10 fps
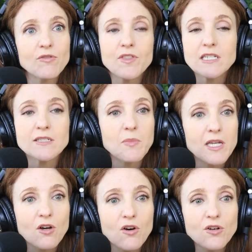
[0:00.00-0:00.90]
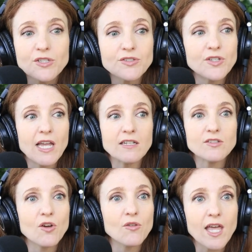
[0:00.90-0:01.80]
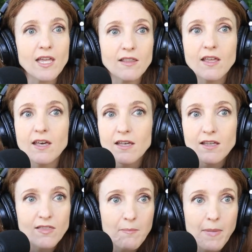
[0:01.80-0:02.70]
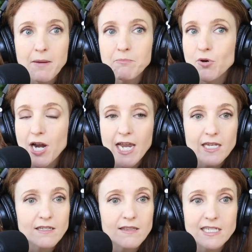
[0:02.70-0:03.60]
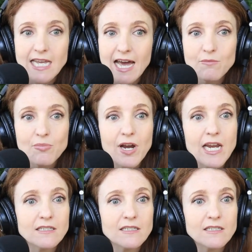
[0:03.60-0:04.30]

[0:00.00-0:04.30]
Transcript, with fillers: these big goals and so like the the mom brain the dad brain